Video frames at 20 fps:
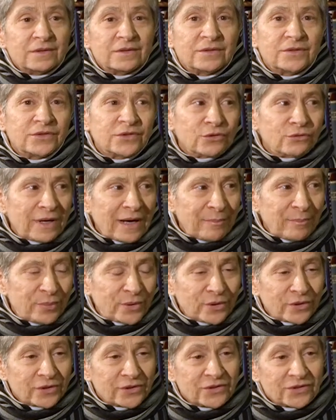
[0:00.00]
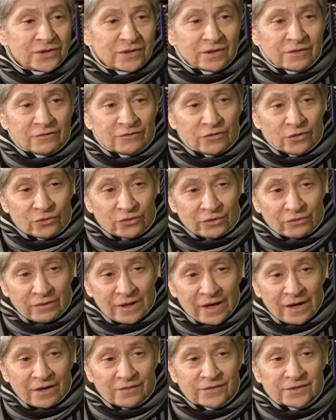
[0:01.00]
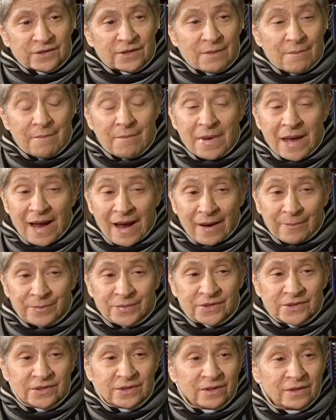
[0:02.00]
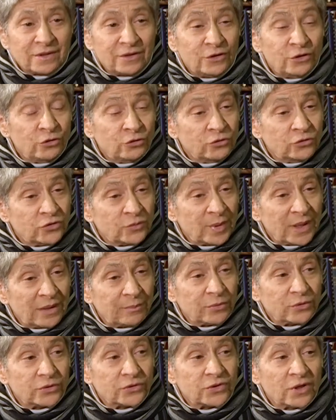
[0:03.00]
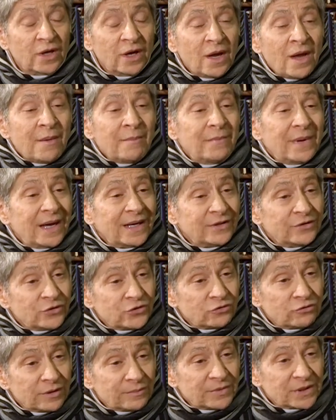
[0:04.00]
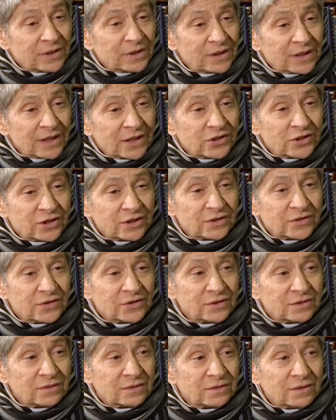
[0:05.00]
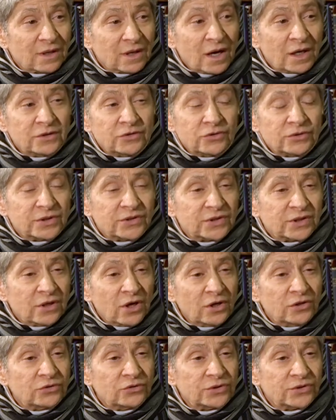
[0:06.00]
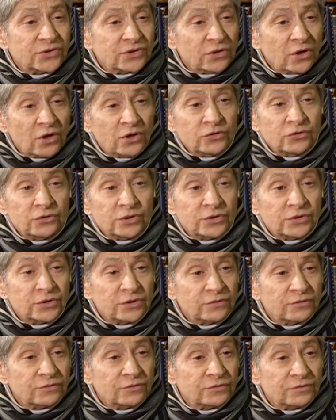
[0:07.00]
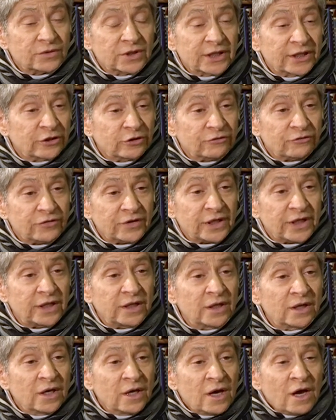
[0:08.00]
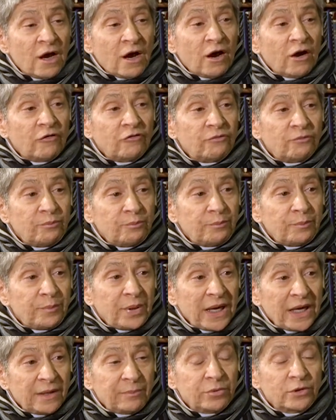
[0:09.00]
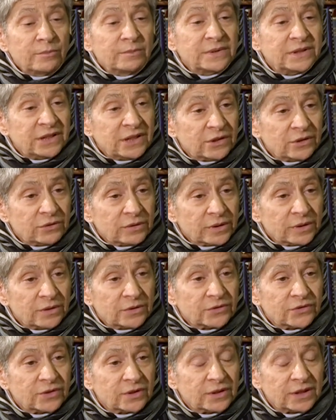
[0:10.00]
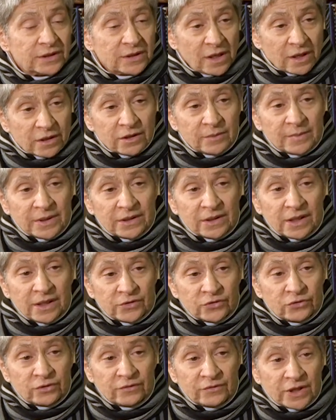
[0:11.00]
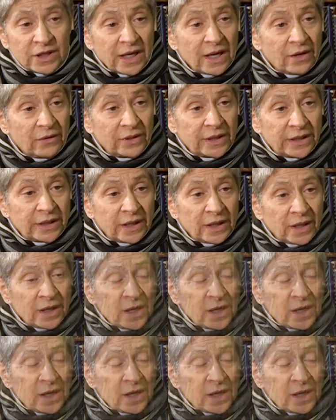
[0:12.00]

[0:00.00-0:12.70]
Scrapbooks, photographs, maps, newspapers, manuscript collections, hundreds and hundreds and hundreds of linear feet of paper materials that document the history of the county.